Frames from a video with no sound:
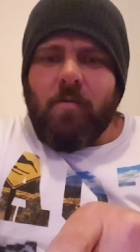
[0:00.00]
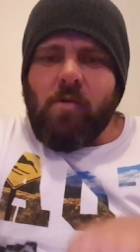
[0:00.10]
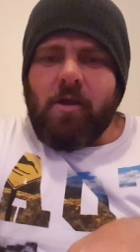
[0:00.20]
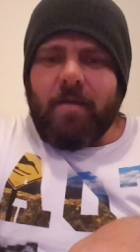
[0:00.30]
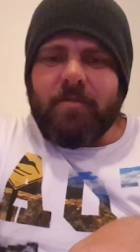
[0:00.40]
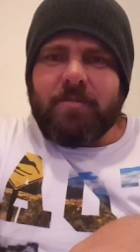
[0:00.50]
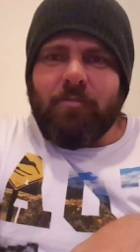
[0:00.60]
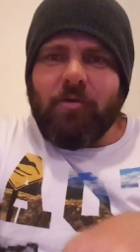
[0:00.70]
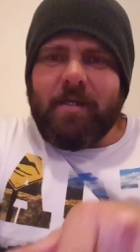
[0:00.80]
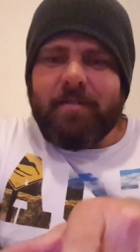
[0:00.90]
Woke up this
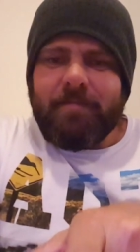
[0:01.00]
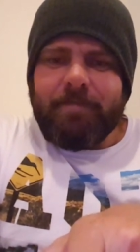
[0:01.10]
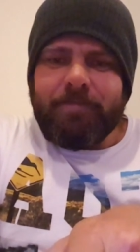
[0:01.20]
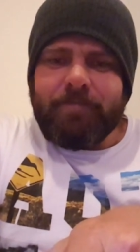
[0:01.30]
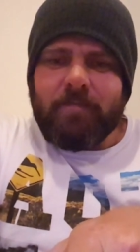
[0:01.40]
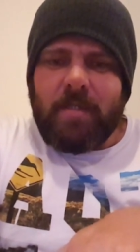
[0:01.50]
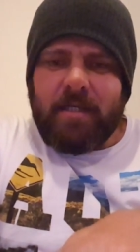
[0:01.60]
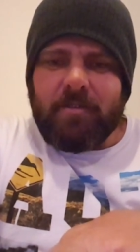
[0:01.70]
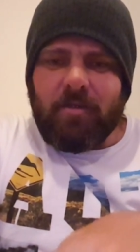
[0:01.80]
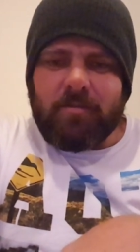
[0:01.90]
morning, had
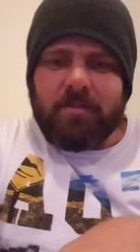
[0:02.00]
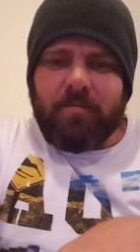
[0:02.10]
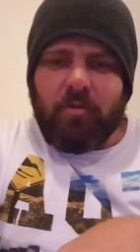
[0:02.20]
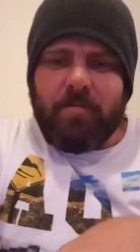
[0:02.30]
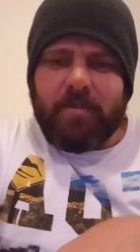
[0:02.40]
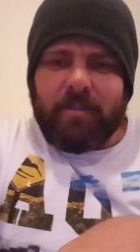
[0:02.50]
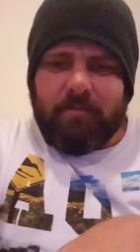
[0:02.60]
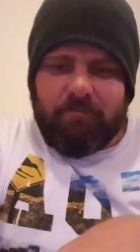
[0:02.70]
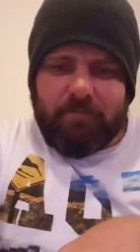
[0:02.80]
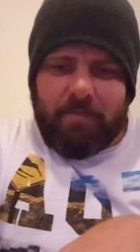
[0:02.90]
a doctor's appointment
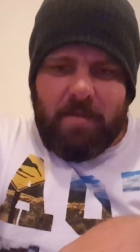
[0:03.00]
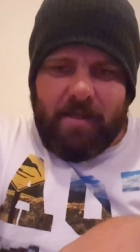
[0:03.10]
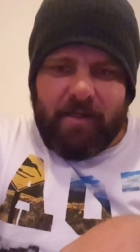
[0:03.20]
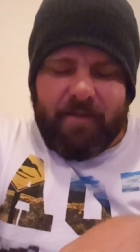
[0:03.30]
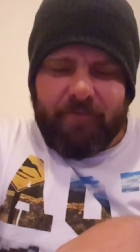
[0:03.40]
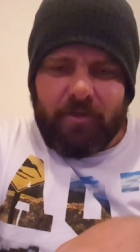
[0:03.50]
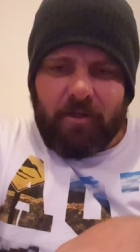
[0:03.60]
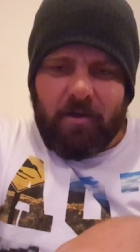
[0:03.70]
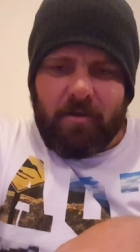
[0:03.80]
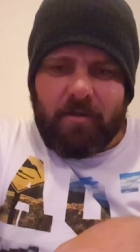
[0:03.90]
at 11
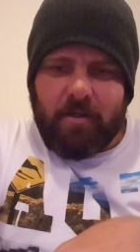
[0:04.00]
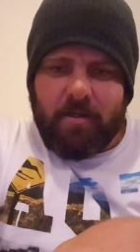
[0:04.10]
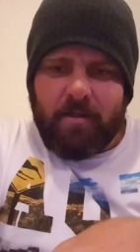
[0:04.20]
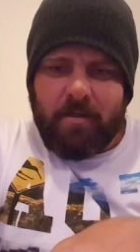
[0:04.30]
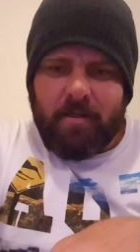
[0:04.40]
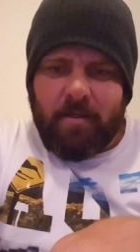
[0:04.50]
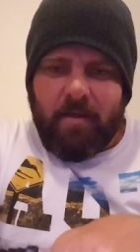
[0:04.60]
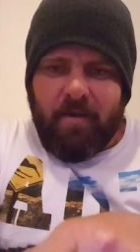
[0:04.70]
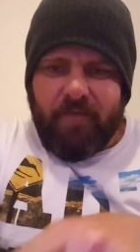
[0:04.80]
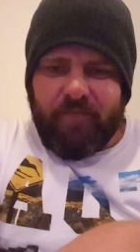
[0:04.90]
o'clock,
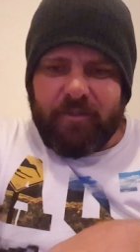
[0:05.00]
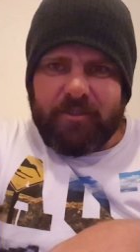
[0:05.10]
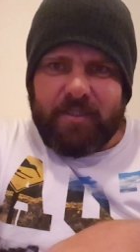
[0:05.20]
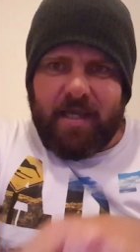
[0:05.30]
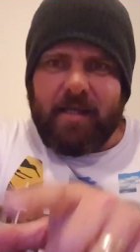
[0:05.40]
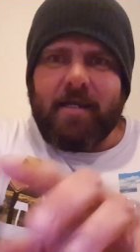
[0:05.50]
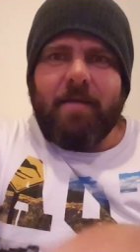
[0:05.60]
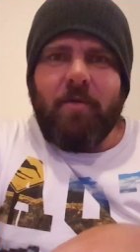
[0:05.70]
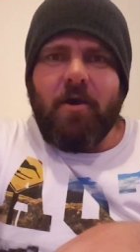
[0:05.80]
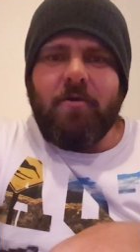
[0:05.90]
finished that,
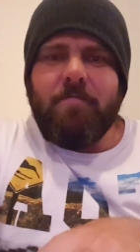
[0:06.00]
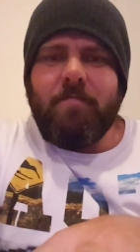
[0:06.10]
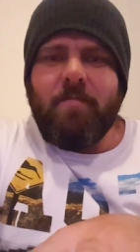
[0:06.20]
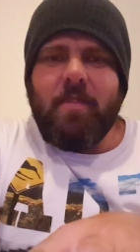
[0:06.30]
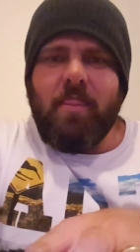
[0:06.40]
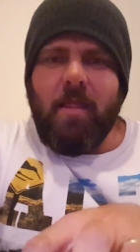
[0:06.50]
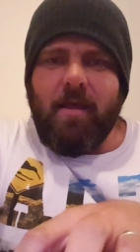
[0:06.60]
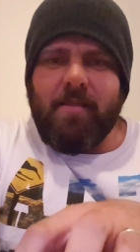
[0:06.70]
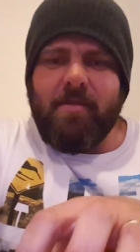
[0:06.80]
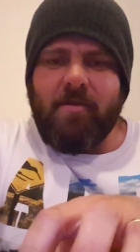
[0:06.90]
come home,
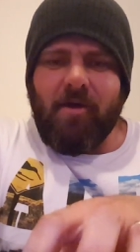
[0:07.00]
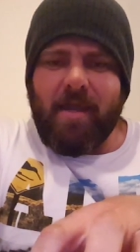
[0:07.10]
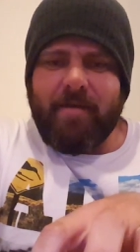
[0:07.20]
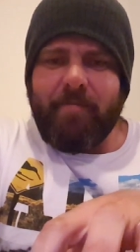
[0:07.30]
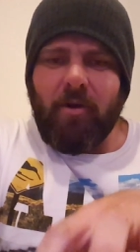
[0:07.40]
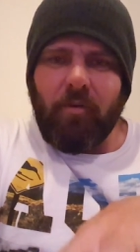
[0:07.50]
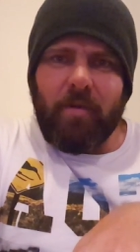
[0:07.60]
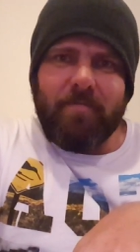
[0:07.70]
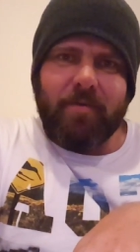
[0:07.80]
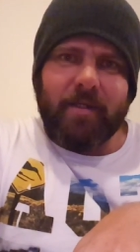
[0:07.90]
and I had a bowl of
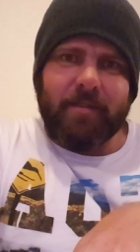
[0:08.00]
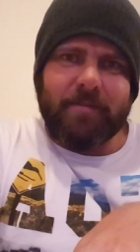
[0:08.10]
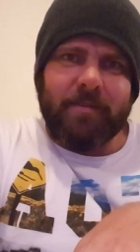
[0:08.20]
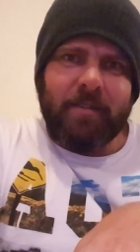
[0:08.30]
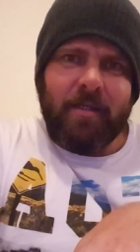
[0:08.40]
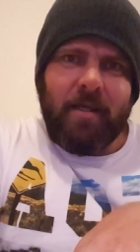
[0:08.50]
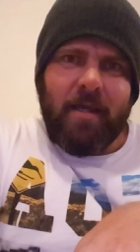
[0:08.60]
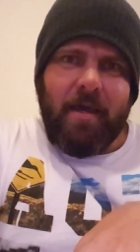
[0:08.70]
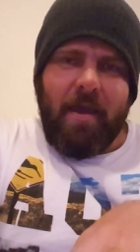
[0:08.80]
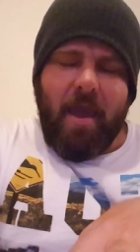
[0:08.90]
Weet-bix
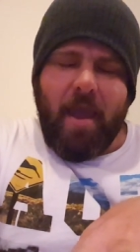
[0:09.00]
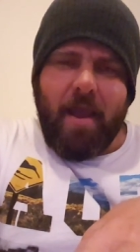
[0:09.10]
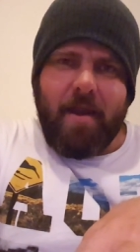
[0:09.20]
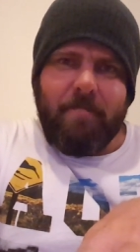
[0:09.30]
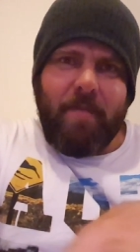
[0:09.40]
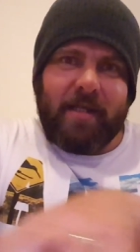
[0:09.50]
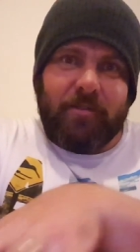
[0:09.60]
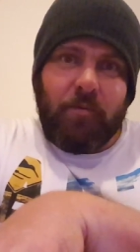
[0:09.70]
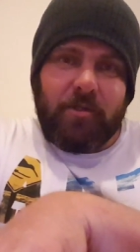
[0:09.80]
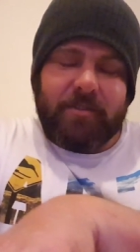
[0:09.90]
and back
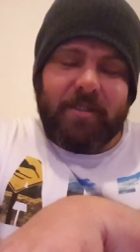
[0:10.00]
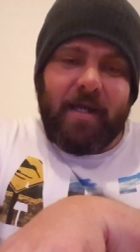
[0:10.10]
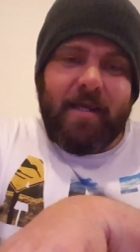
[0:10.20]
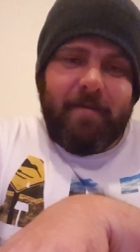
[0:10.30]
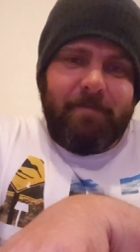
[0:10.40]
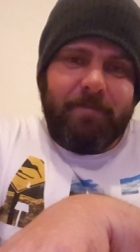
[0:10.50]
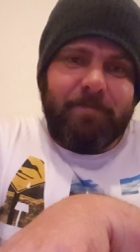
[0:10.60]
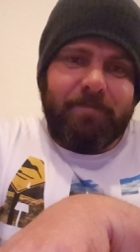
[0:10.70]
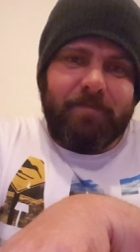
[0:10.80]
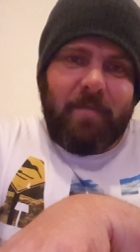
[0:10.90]
to work today.
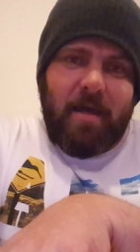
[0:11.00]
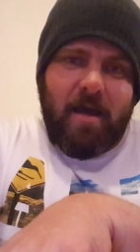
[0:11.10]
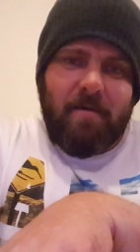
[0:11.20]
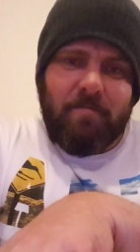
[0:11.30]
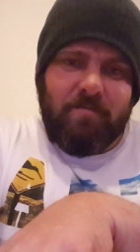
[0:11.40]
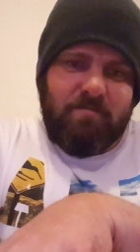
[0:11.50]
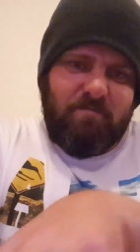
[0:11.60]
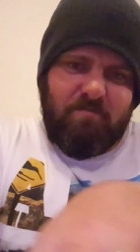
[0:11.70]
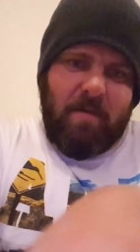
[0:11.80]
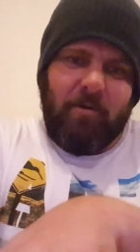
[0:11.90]

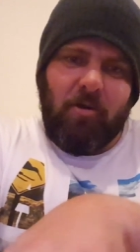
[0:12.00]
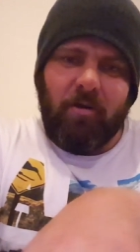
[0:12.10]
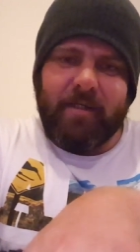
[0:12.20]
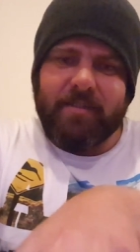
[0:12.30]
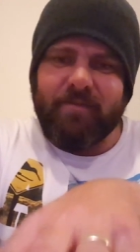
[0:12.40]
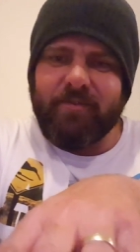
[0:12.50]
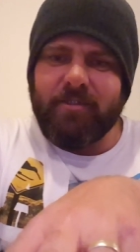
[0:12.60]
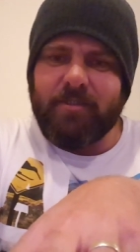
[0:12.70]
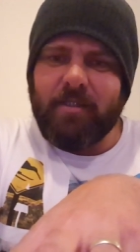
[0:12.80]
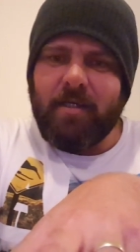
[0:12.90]
Public holidays are
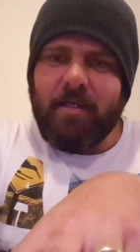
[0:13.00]
finished.